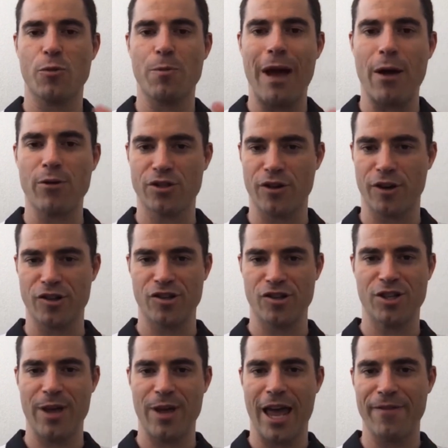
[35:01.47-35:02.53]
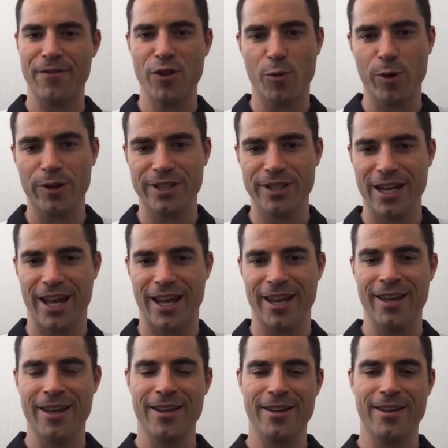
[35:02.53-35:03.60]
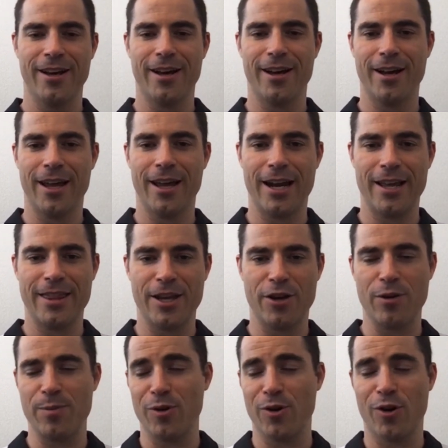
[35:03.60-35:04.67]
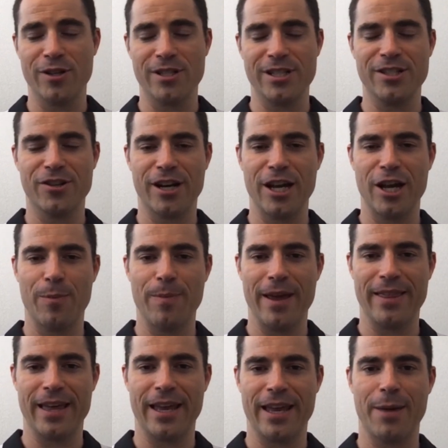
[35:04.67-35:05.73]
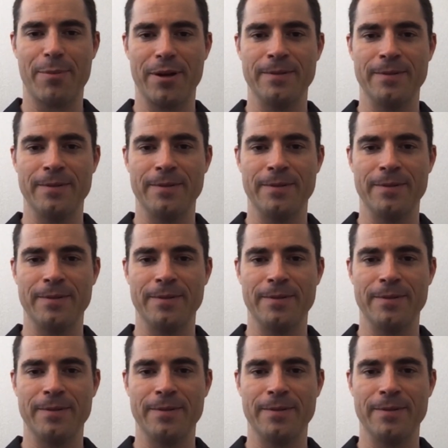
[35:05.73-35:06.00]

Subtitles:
power structures that we have in the world today. And I think cryptocurrencies are going to help make that happen.